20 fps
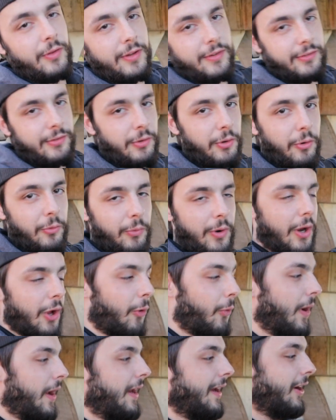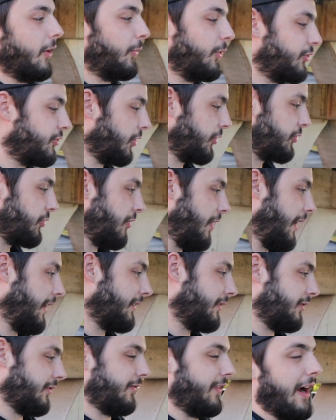this little railway here, we showed you guys
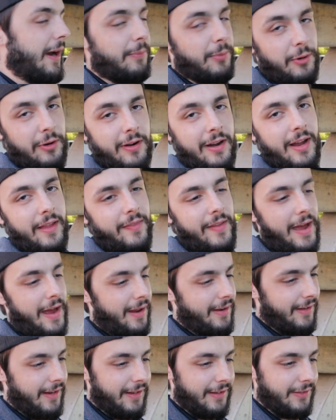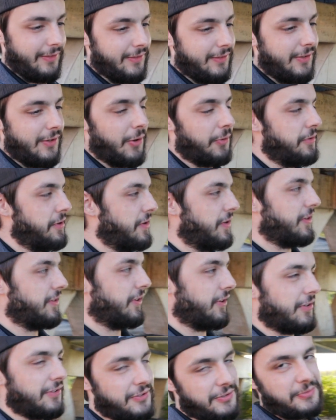the Viper, and that is, you know, near and
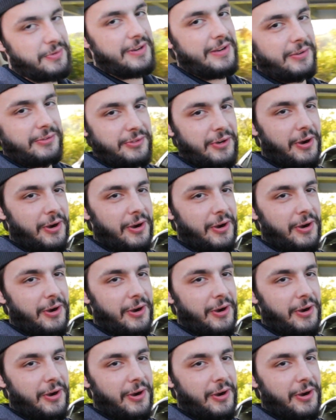dear to Rico's